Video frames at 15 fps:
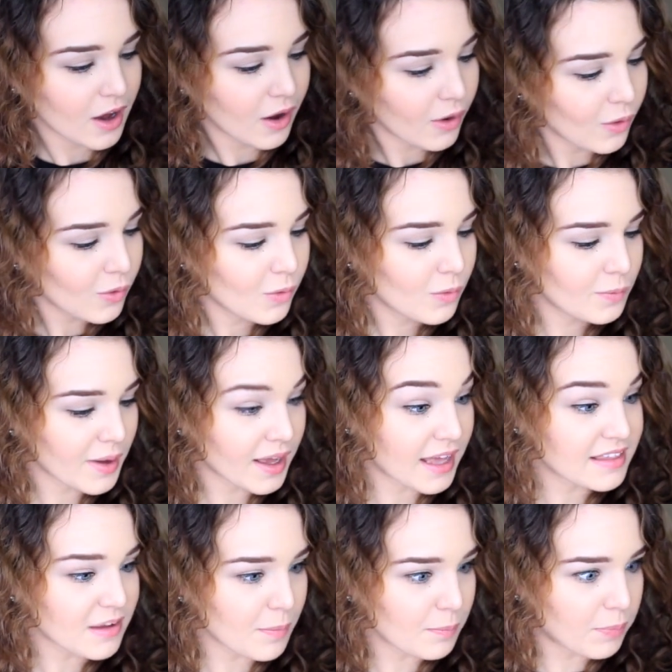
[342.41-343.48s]
Oh my,
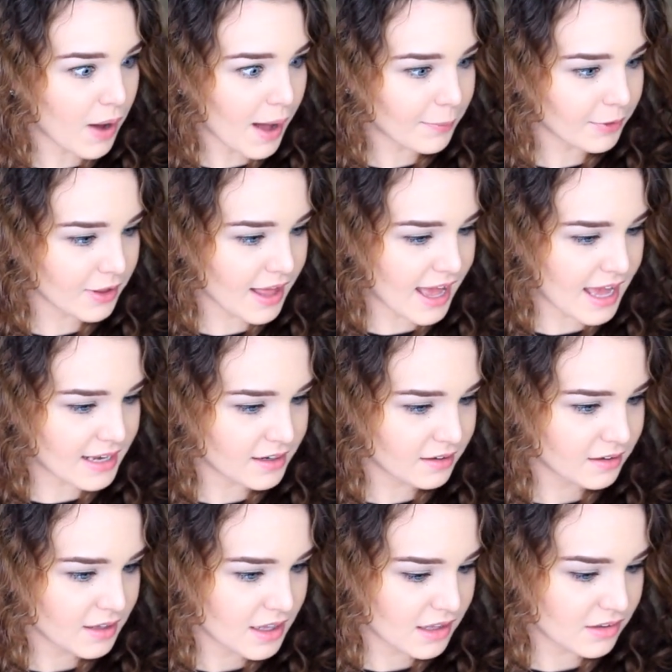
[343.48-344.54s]
it's a bobblehead.
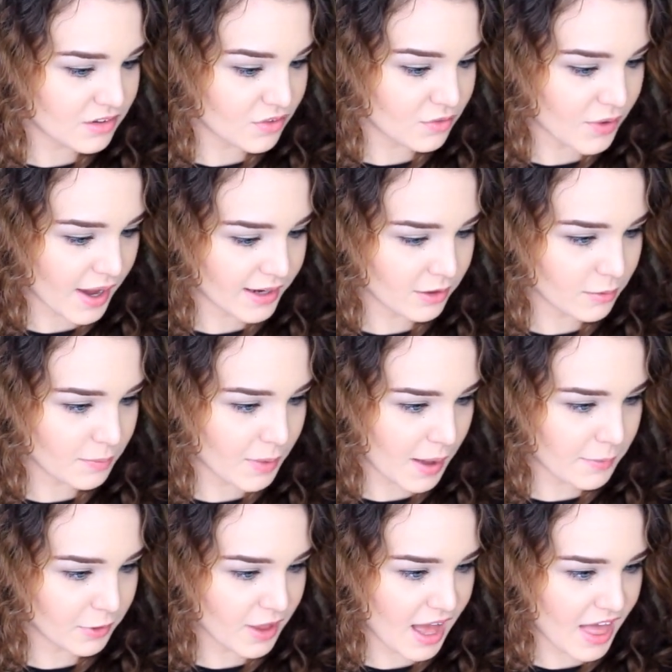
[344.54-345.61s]
It's a vinyl
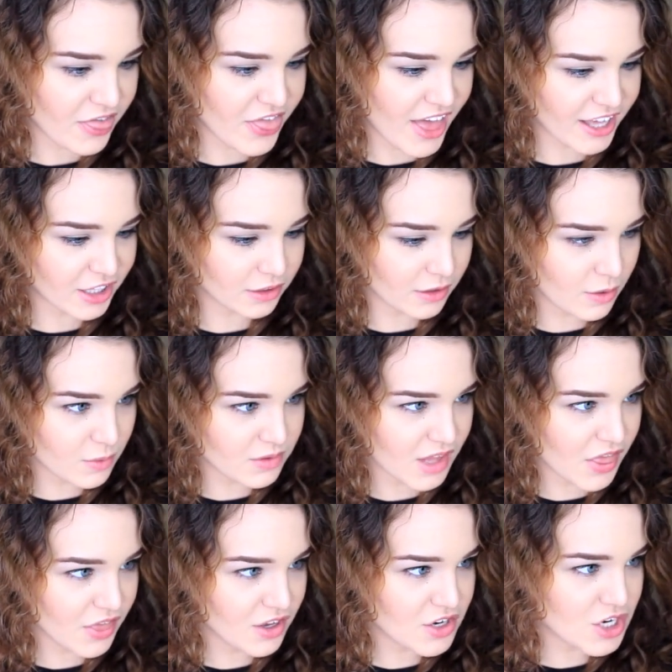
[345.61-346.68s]
bobblehead that glows
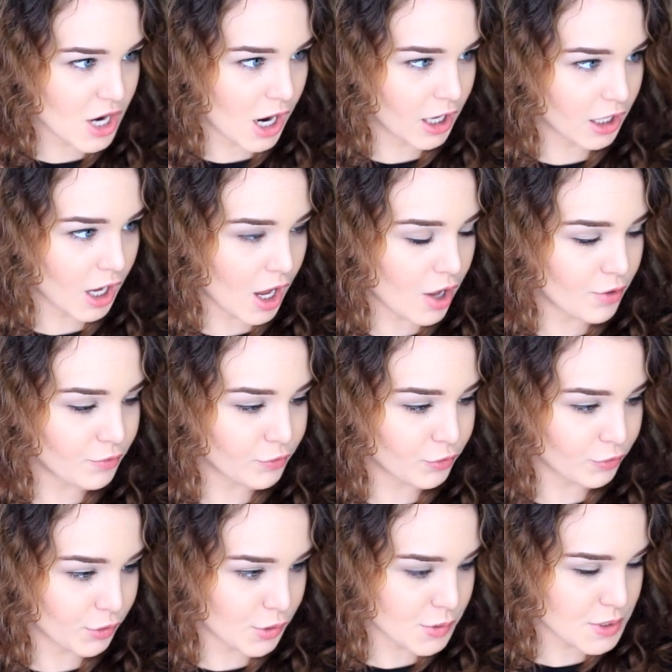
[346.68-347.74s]
in the dark of
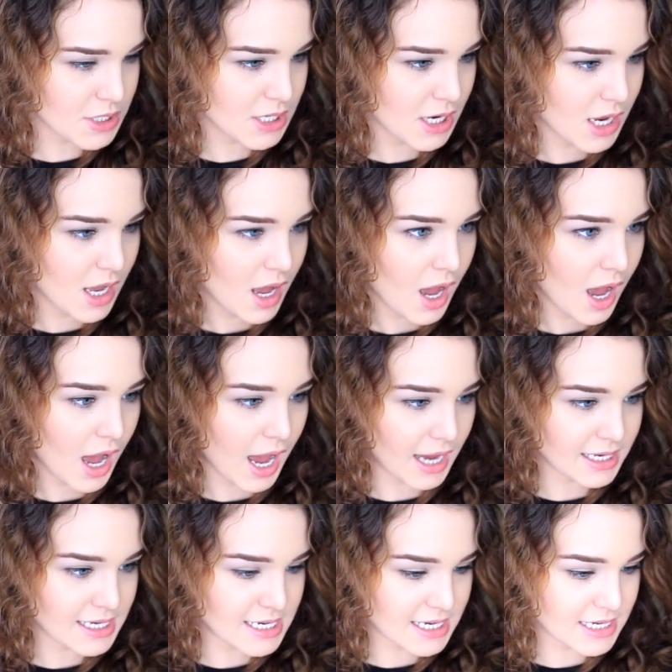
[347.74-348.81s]
Groot.
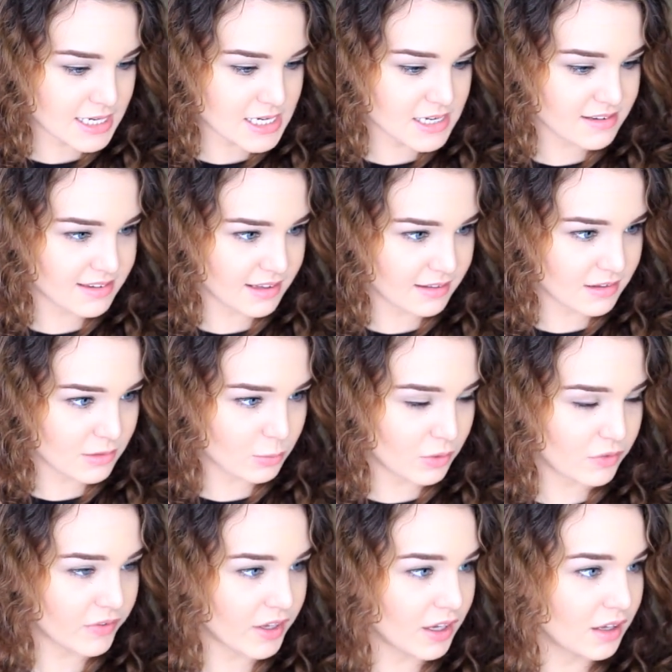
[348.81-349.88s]
I need to see this
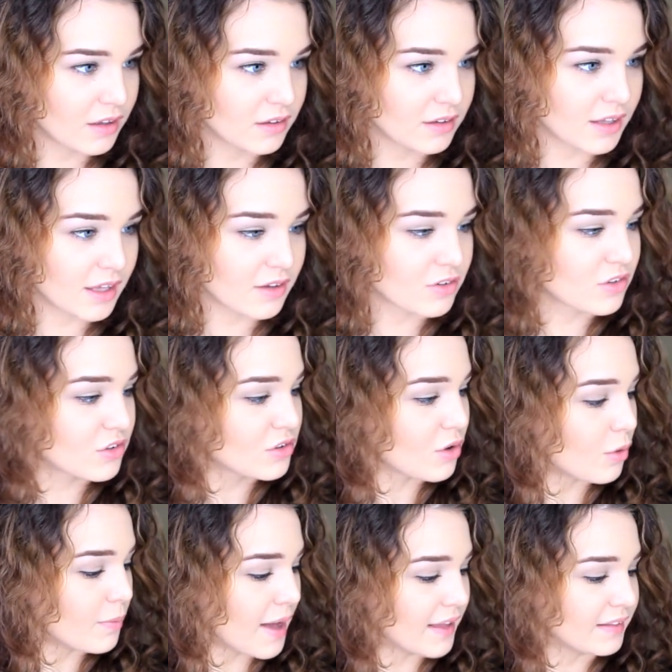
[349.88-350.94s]
movie, like,
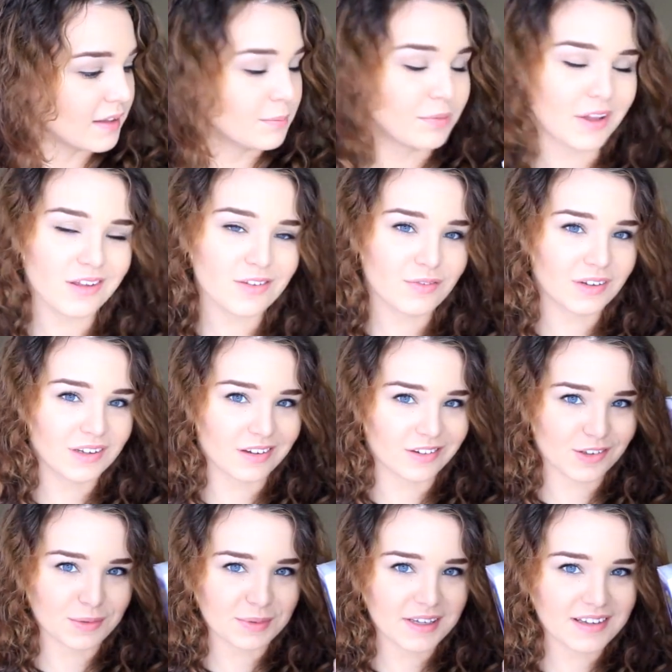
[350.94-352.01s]
so badly. Plus, Vin
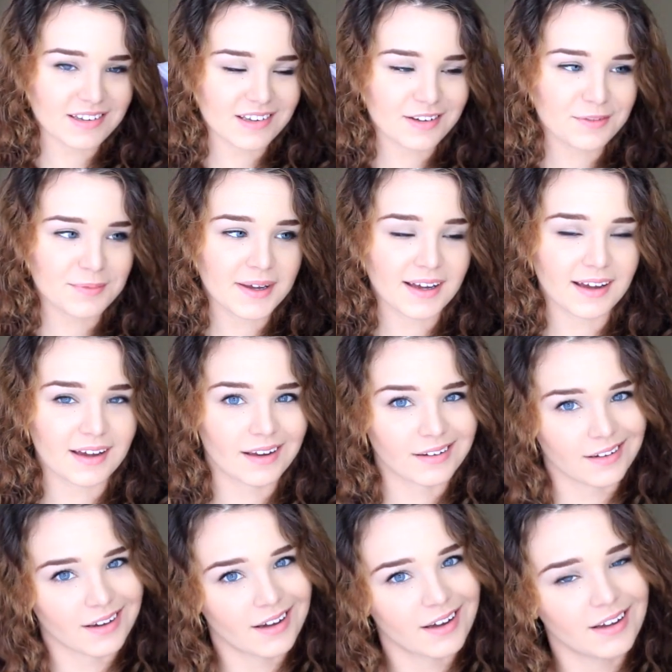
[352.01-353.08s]
Diesel plays him,
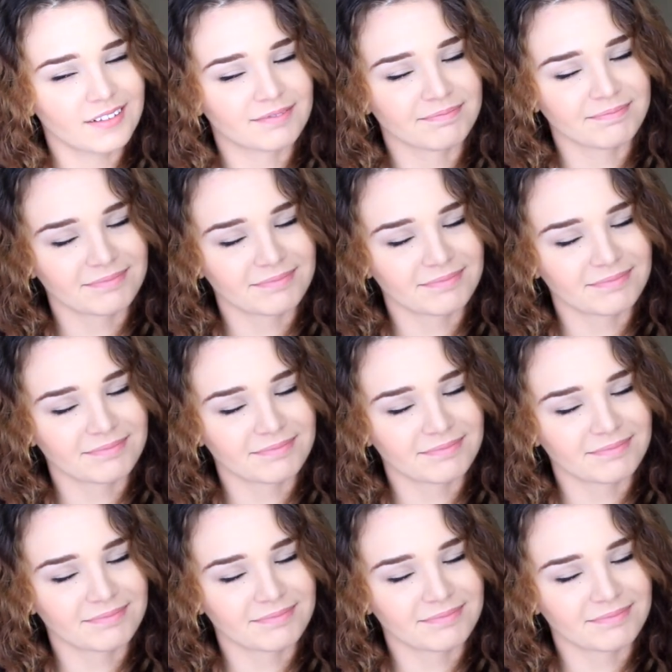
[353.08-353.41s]
and, uh...